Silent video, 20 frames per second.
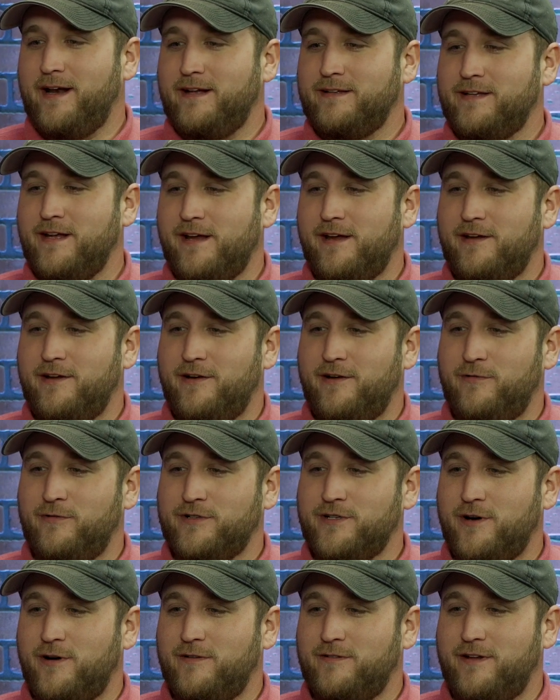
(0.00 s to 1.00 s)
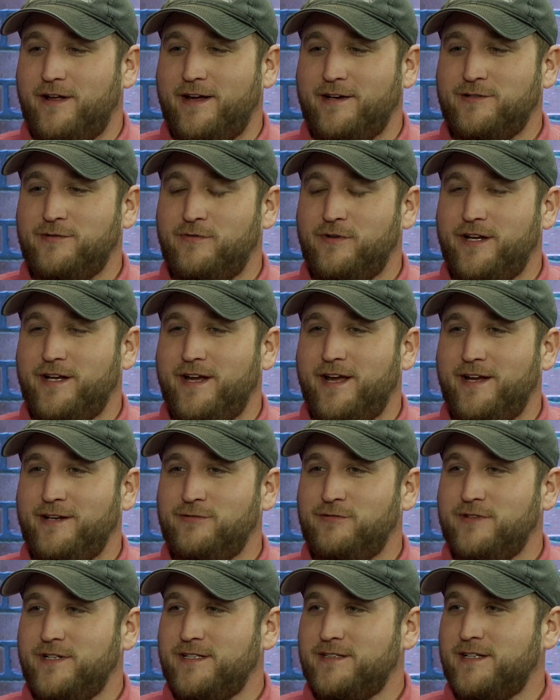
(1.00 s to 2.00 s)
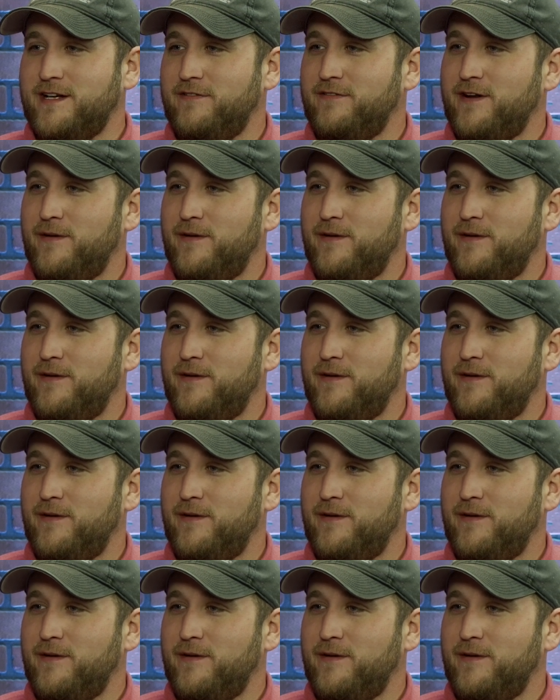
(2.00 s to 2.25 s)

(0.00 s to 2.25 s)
I think, we're talking like 28-27.